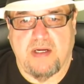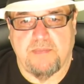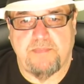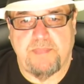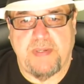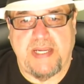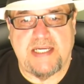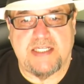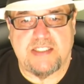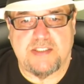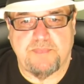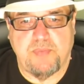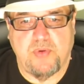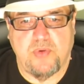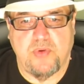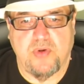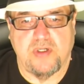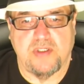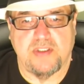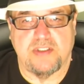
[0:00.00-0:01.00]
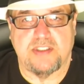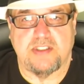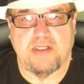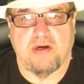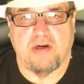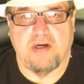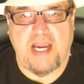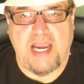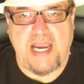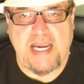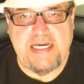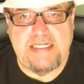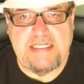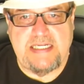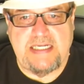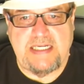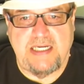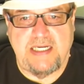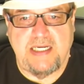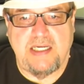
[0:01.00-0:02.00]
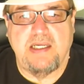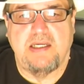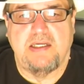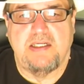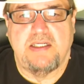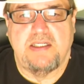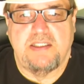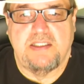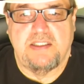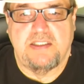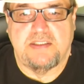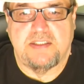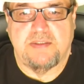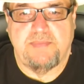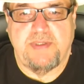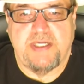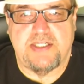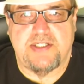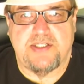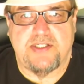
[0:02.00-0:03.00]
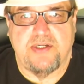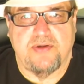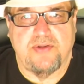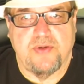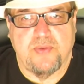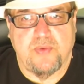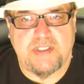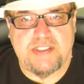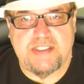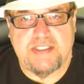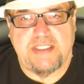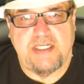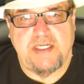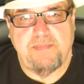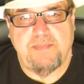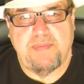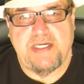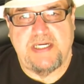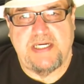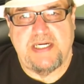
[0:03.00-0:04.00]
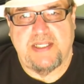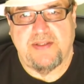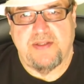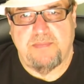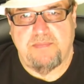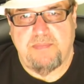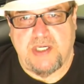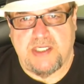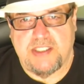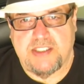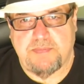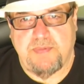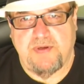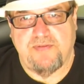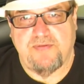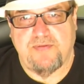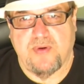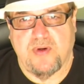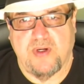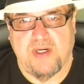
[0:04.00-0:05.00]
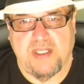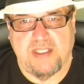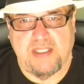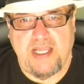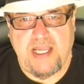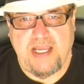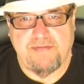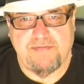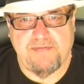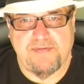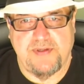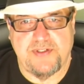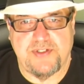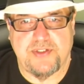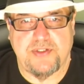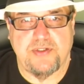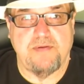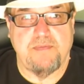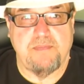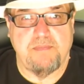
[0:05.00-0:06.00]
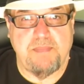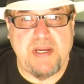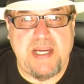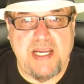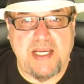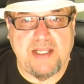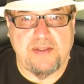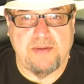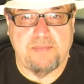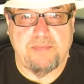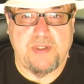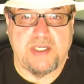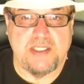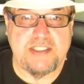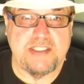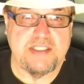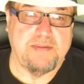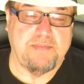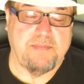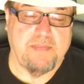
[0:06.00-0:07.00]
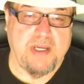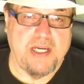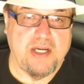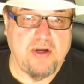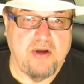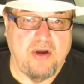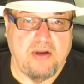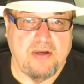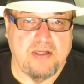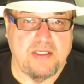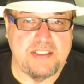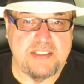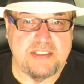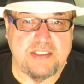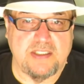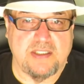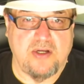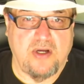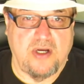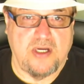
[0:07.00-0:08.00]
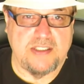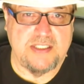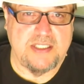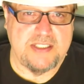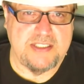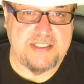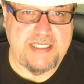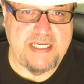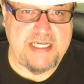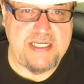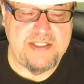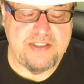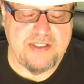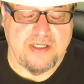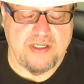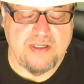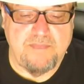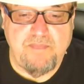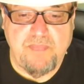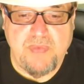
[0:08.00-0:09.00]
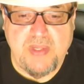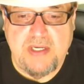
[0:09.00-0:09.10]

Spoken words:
passports, our ID, to make sure there wasn't anybody on the bus before it left that shouldn't be on the bus that might cause us danger.